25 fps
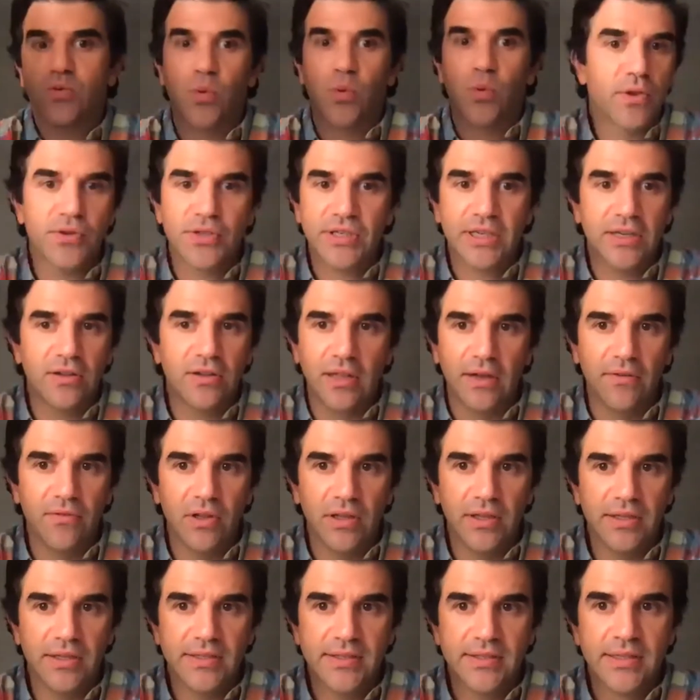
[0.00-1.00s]
where their skill
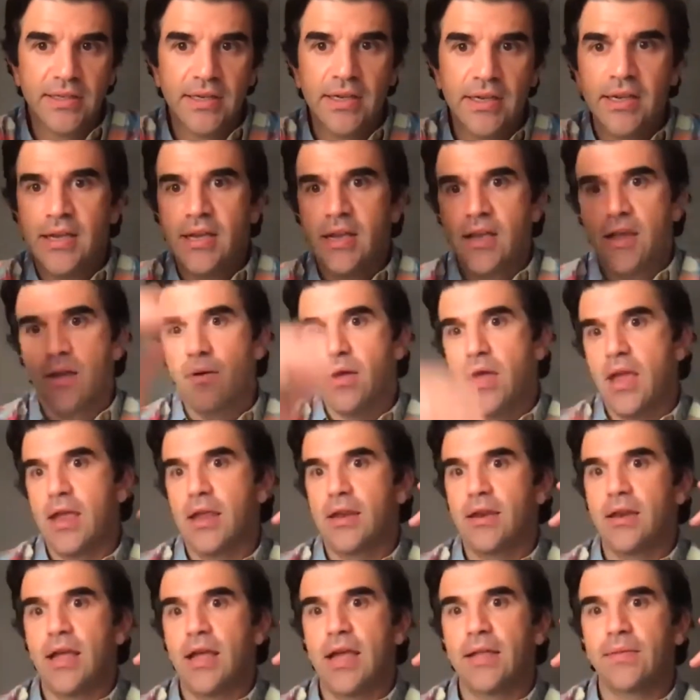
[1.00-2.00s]
level is
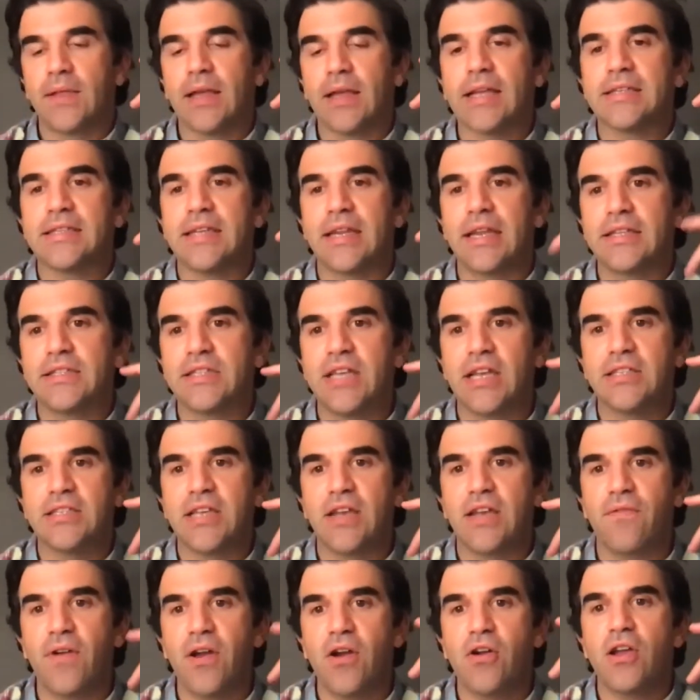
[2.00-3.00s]
and and like i said it's it's
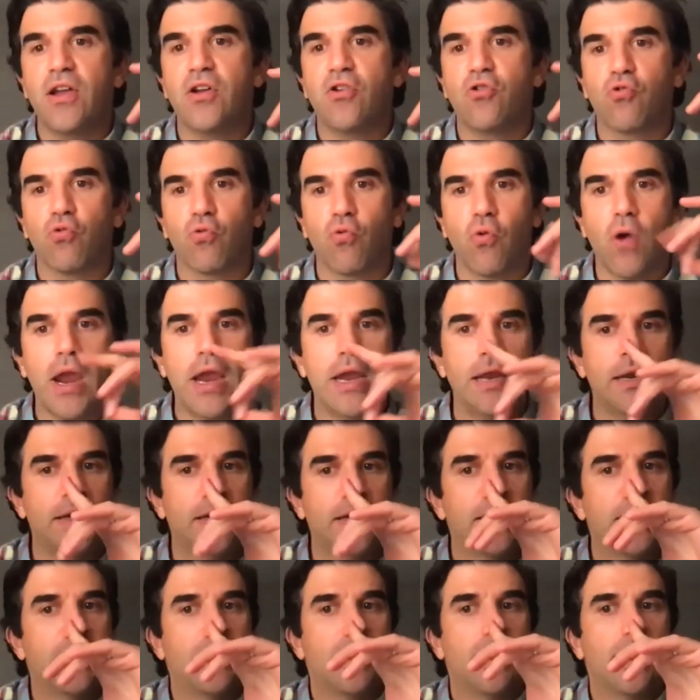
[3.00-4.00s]
a very great
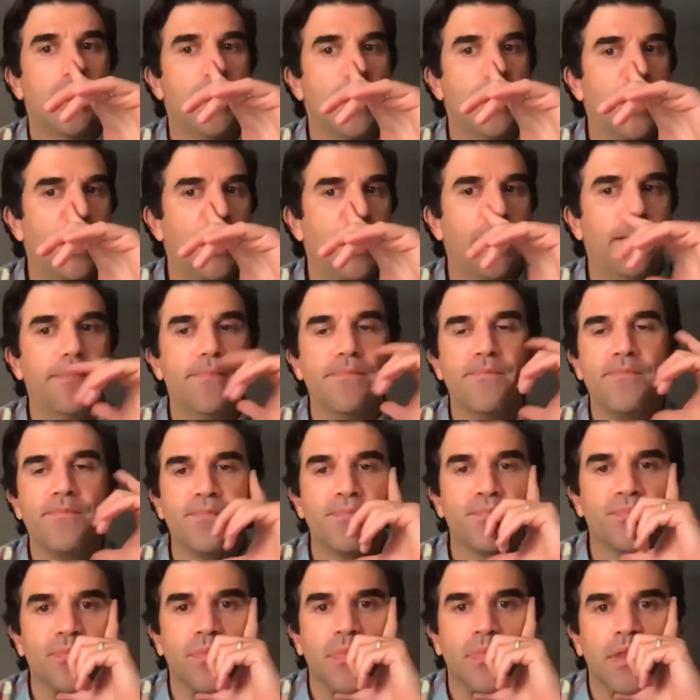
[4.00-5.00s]
um,
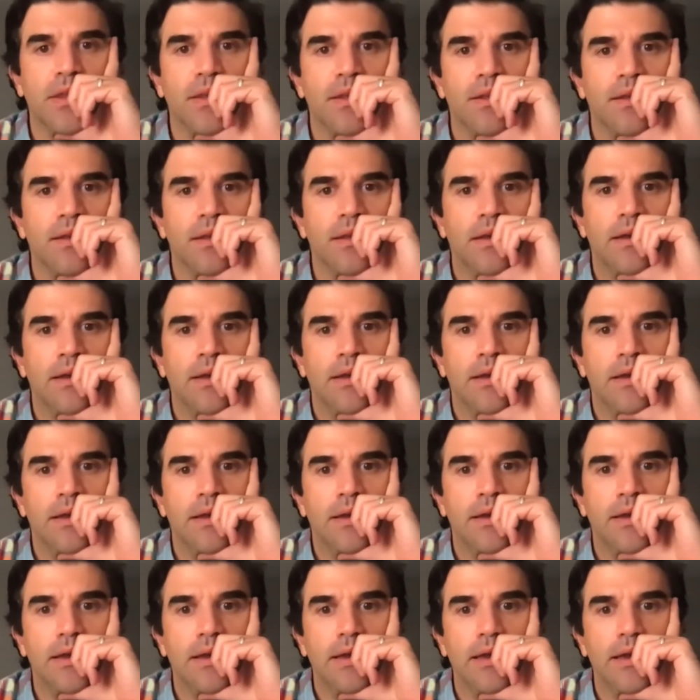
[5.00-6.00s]

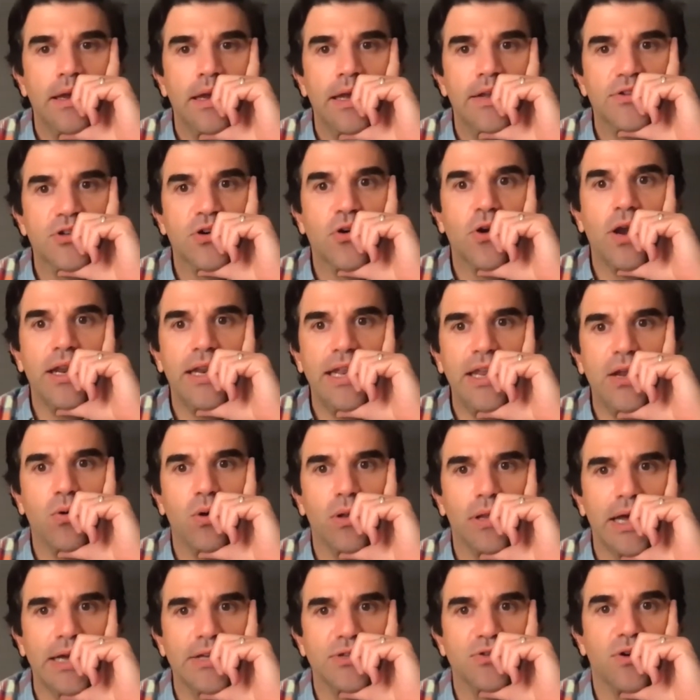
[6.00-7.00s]
it's a great
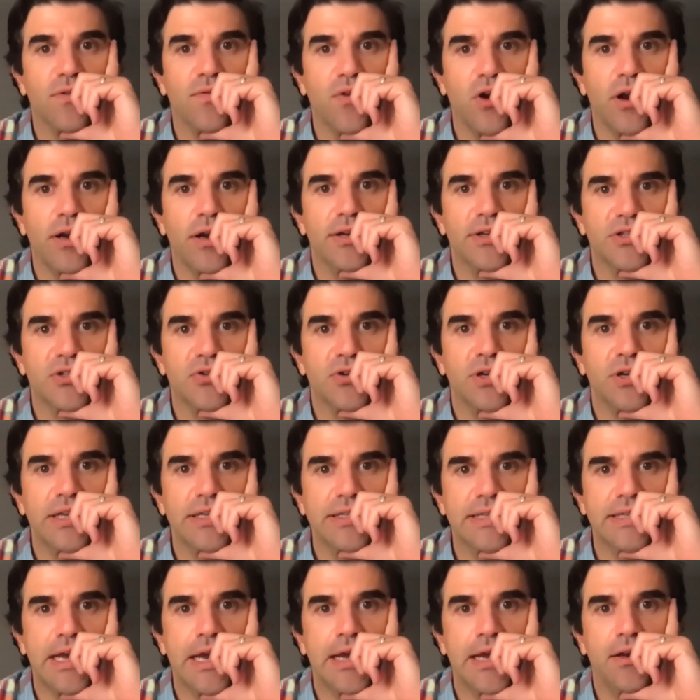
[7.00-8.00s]
equalizer of our industry
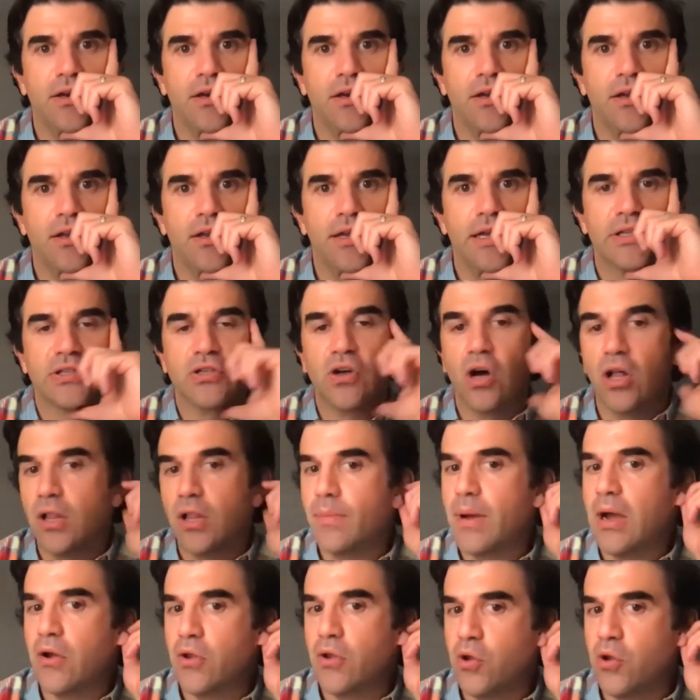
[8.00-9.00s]
is that it's all about